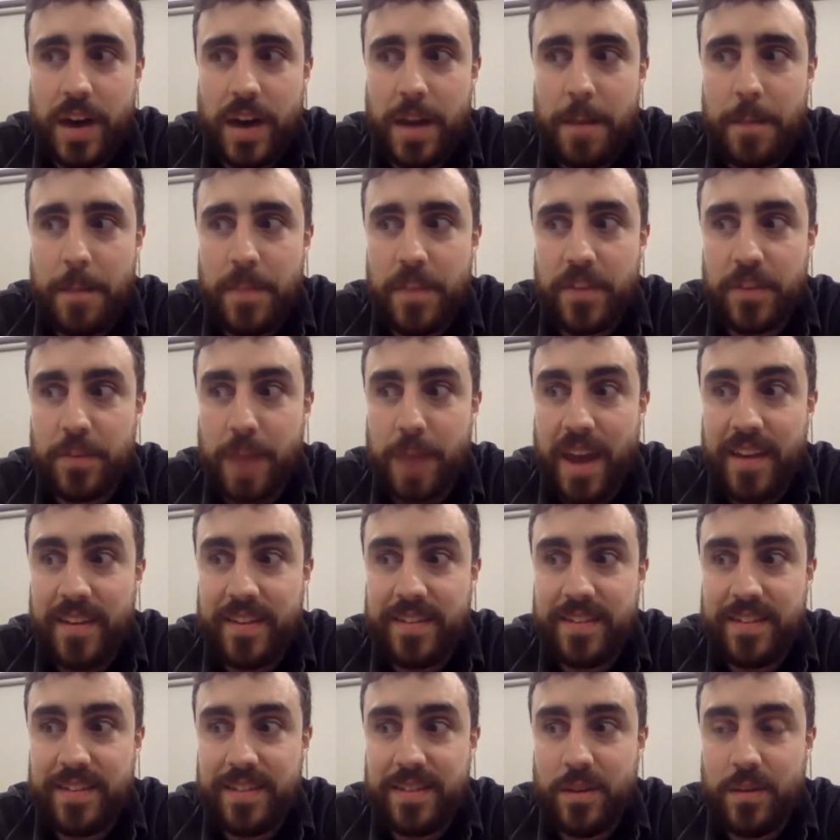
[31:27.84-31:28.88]
the
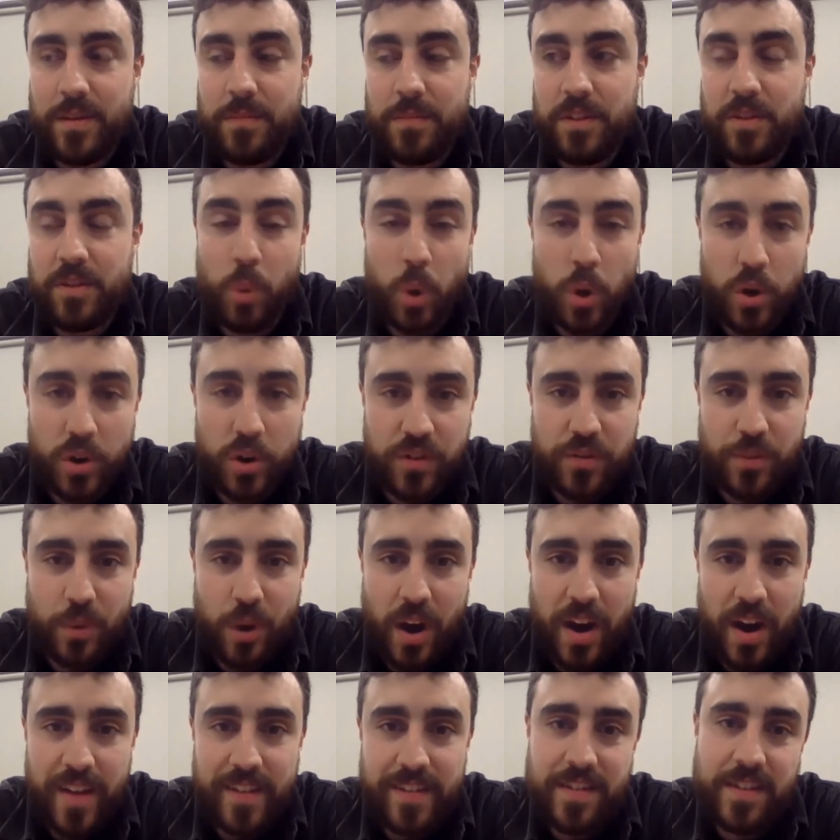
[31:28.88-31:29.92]
space that's workers'
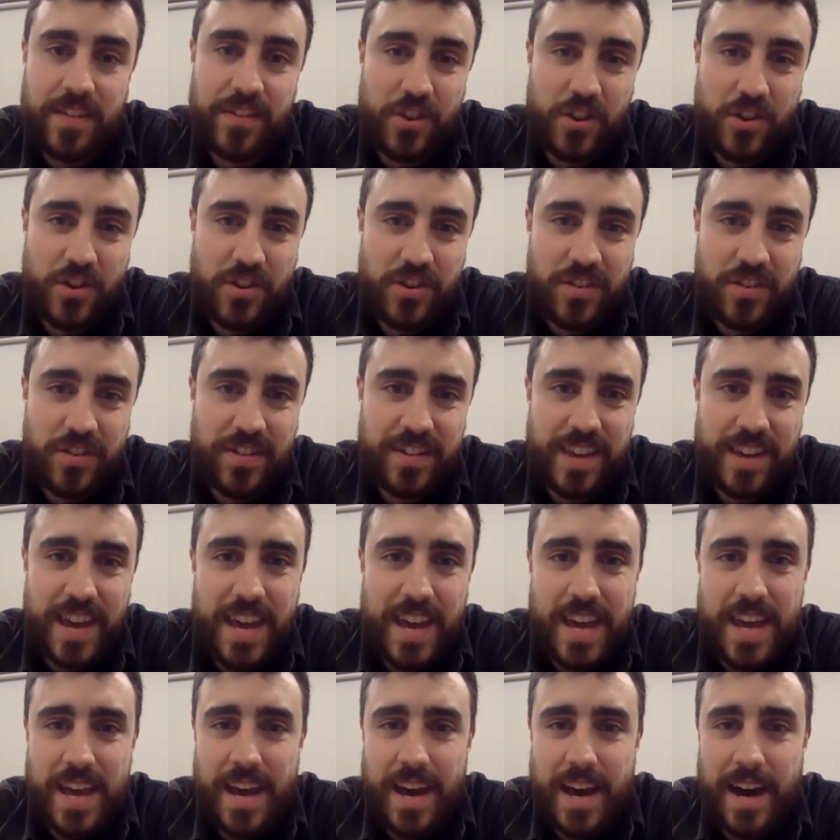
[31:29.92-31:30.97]
rights and it's unions.
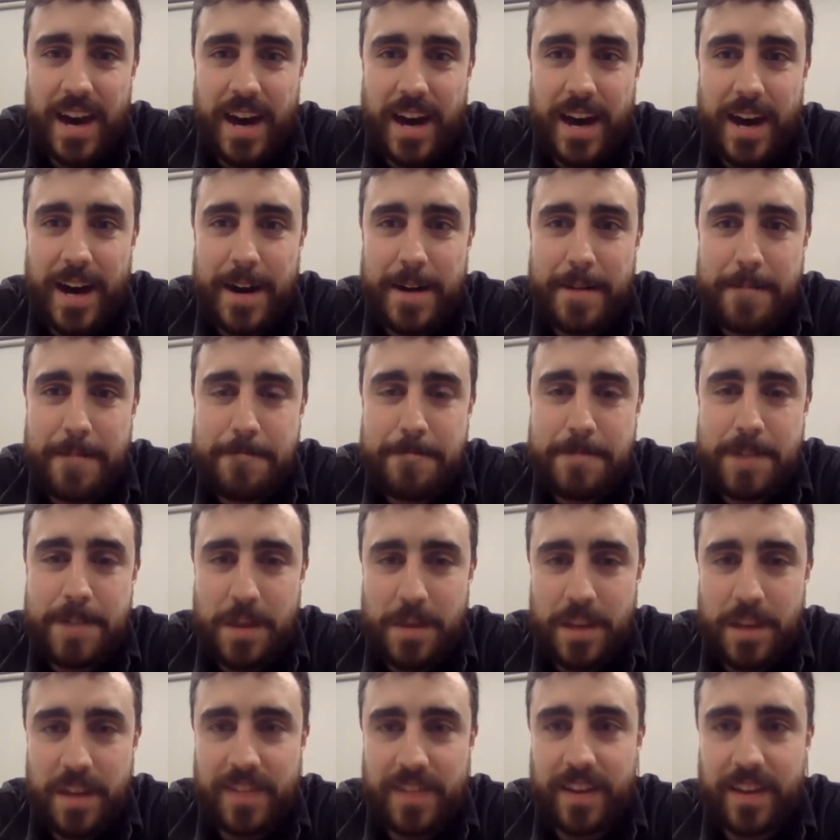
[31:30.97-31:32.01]

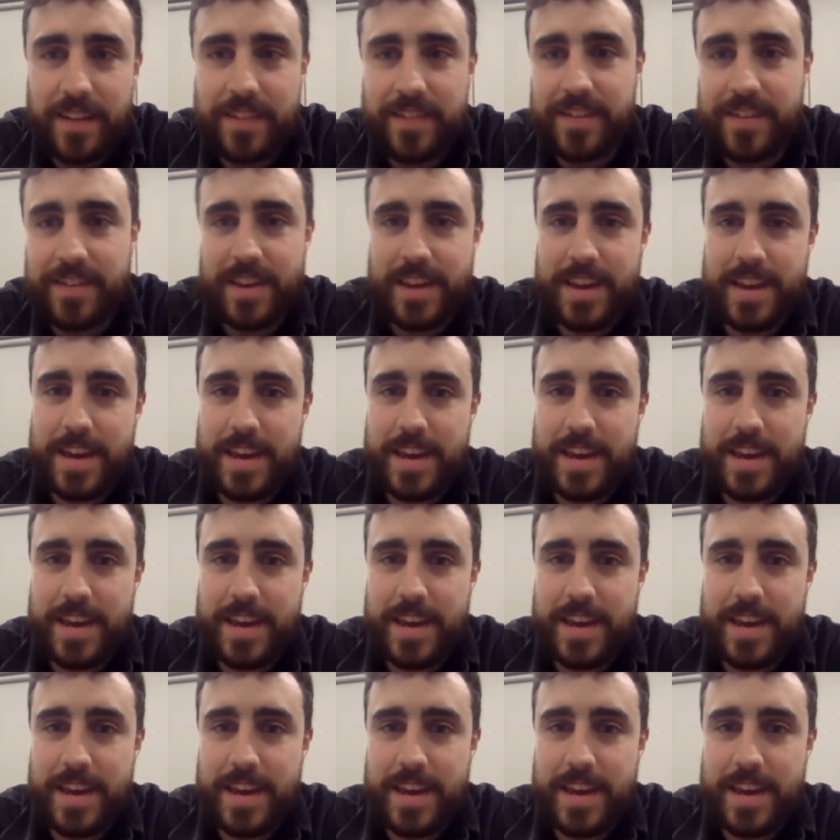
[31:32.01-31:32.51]
That's us.